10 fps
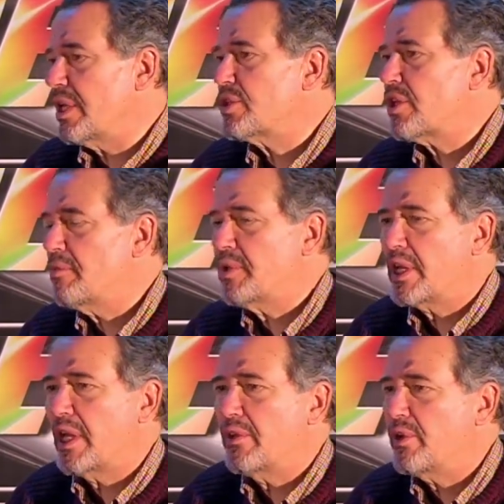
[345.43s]
does come
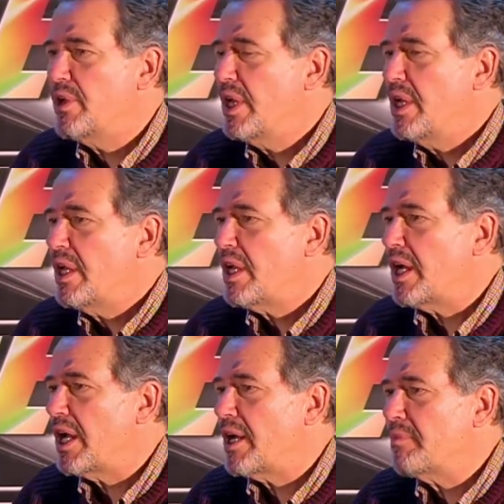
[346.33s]
together.
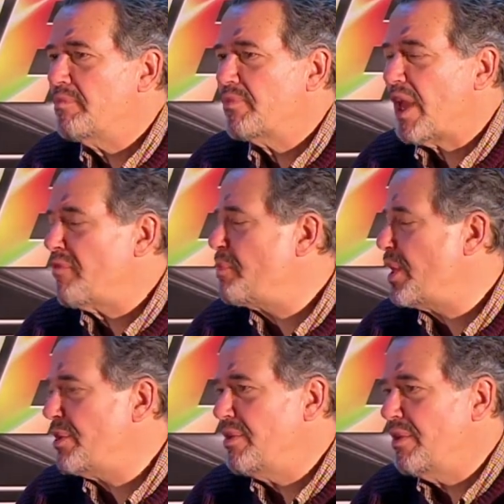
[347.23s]
I've
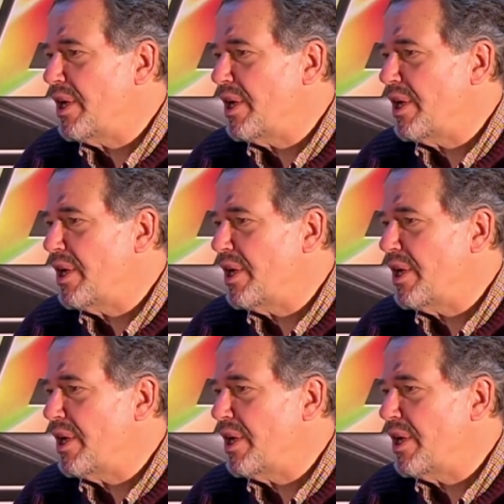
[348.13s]
been